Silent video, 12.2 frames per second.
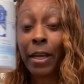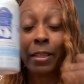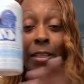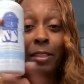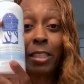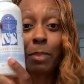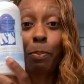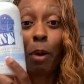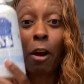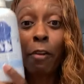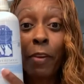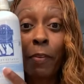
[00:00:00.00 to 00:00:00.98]
This is
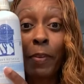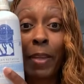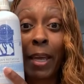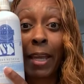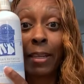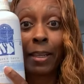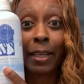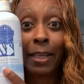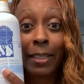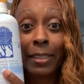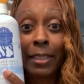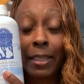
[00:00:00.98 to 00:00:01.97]
perfect for that,
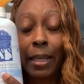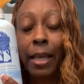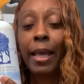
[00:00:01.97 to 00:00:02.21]
isn't it?